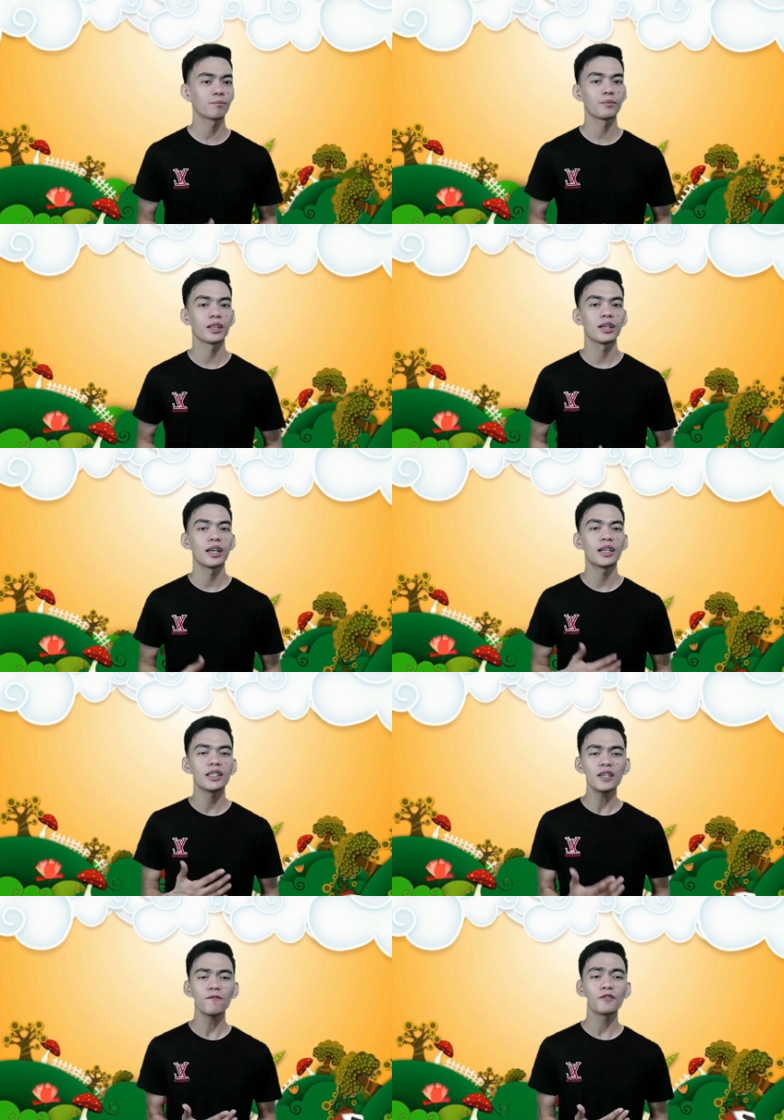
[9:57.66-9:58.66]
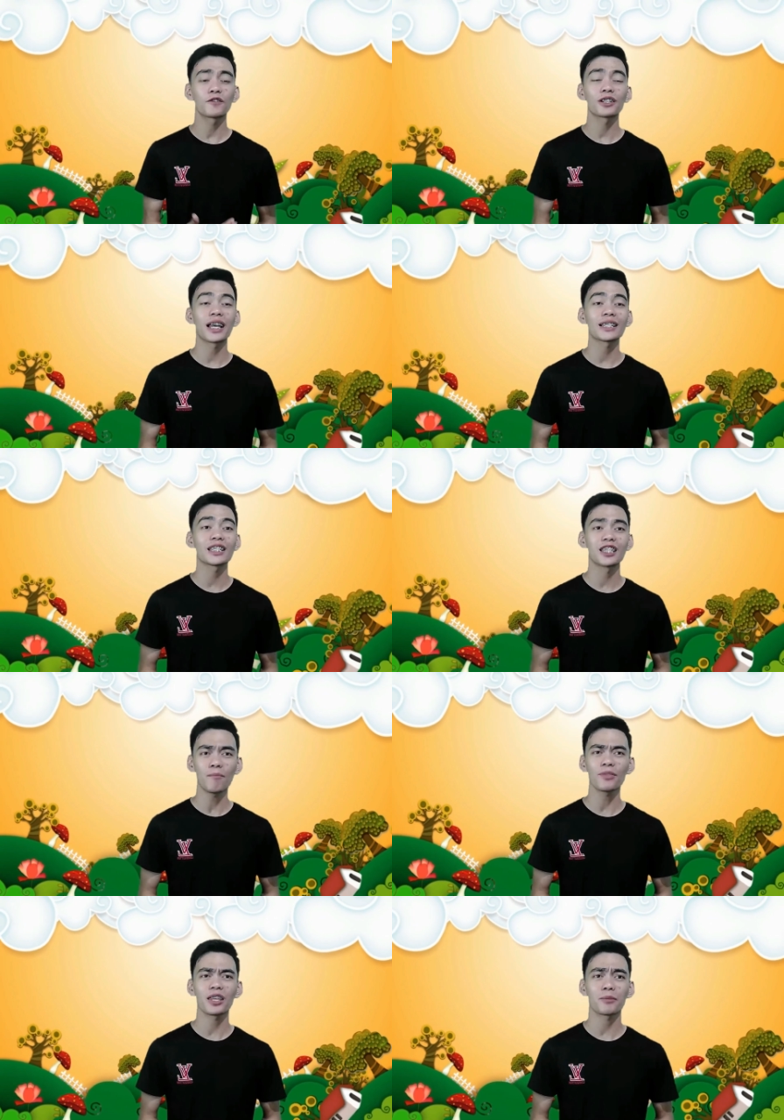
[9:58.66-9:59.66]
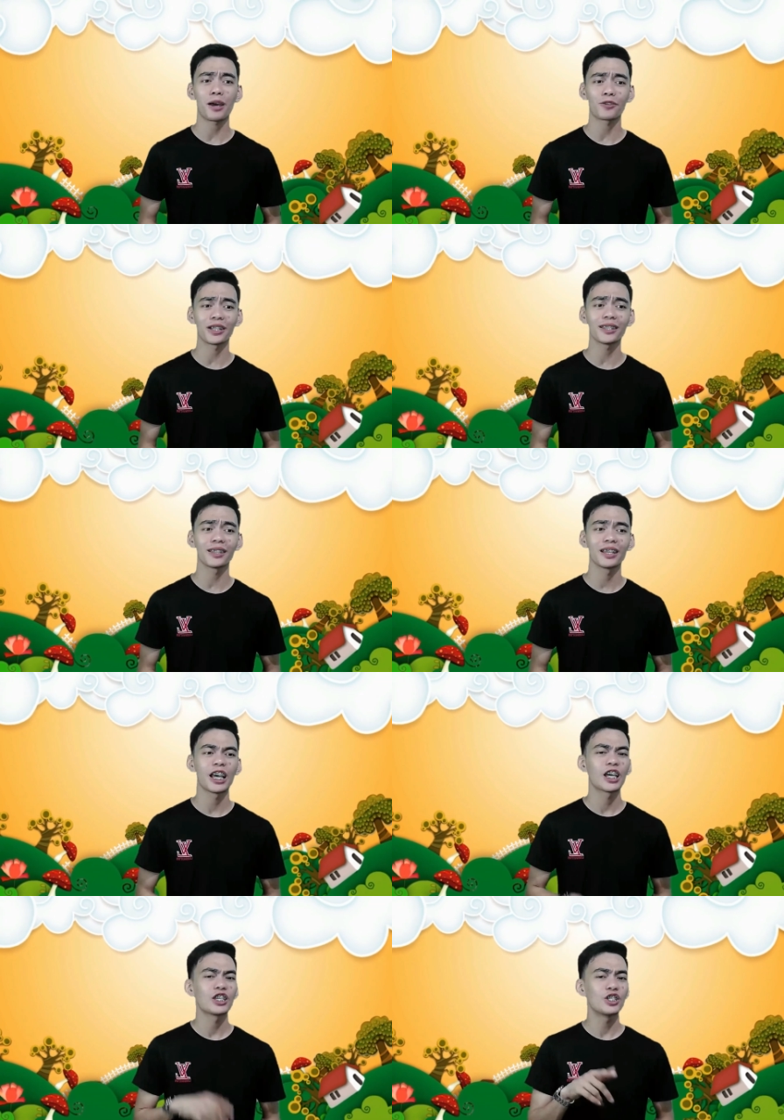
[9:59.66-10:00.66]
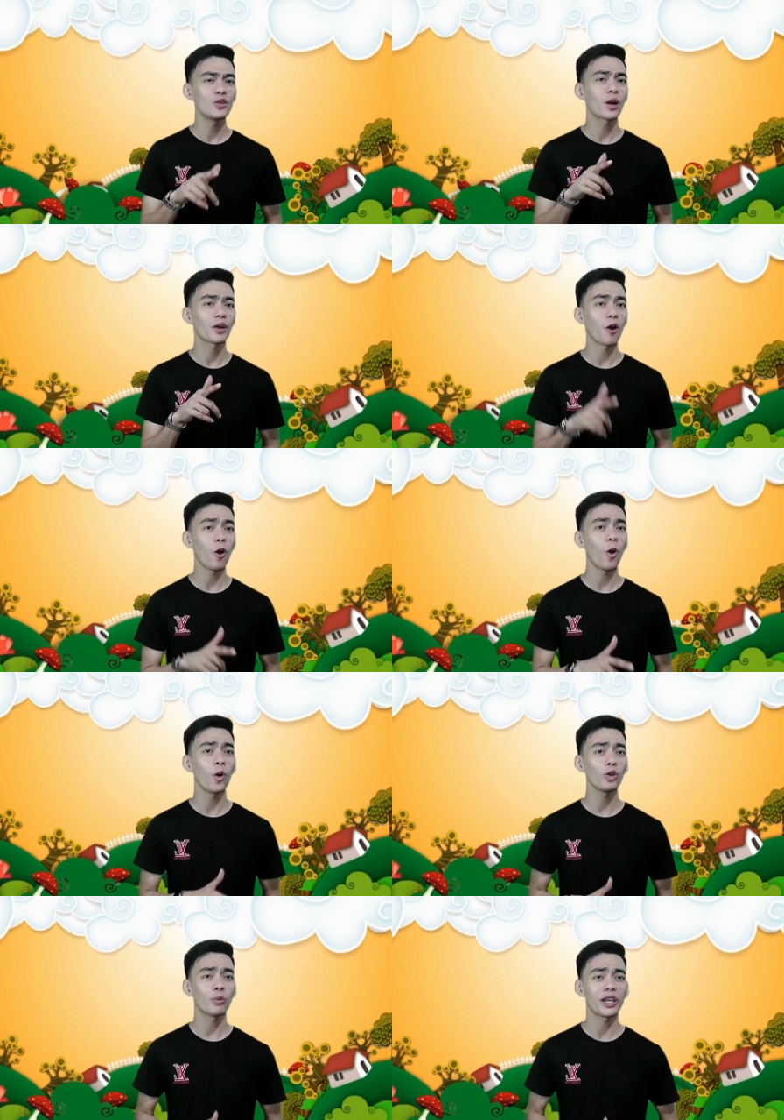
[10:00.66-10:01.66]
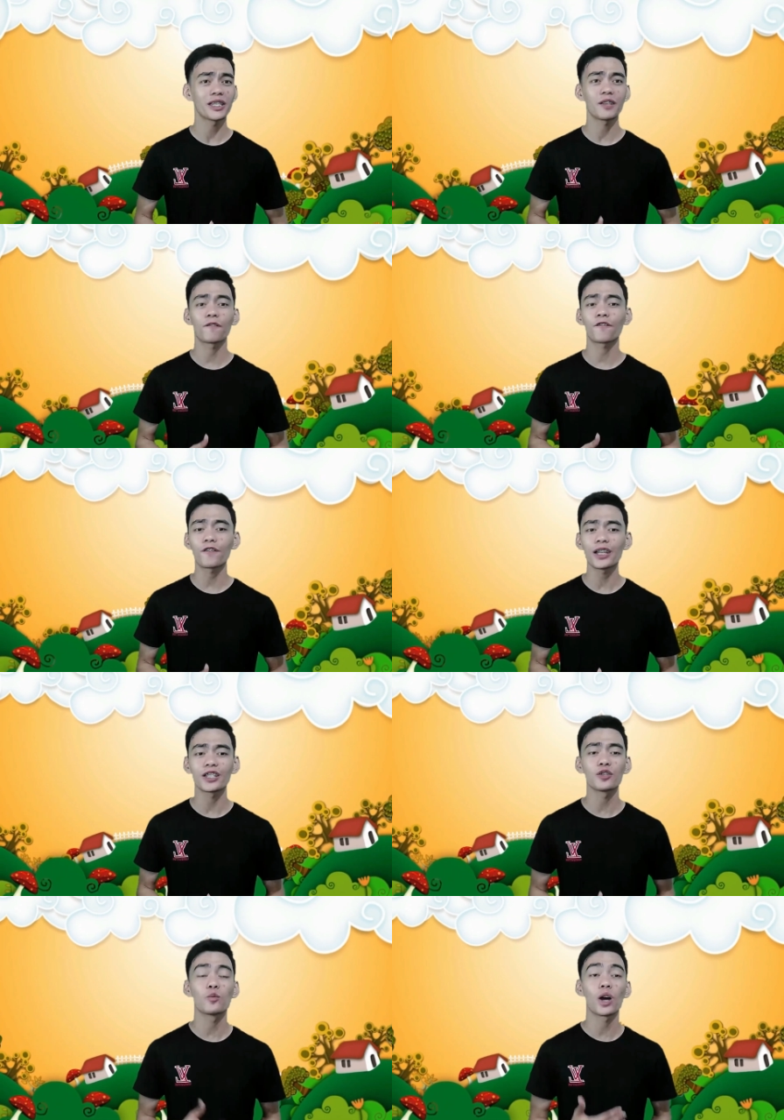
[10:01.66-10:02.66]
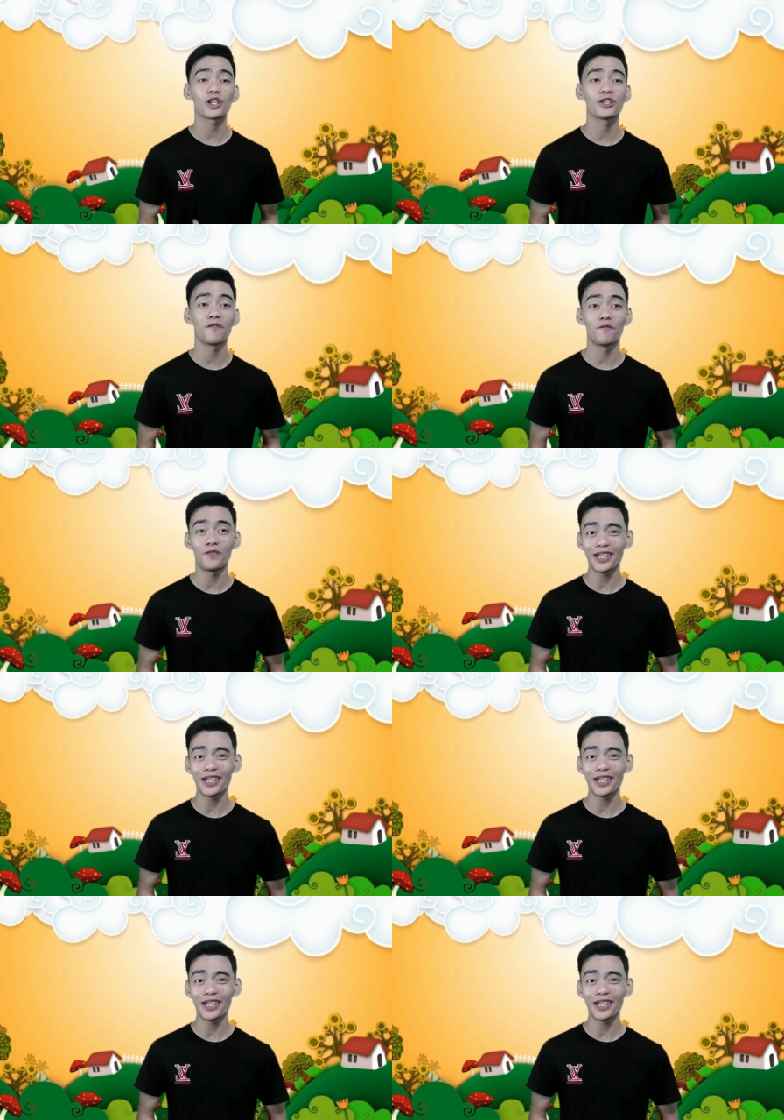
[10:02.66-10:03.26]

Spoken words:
And if you forget something about it, you are always free to watch the video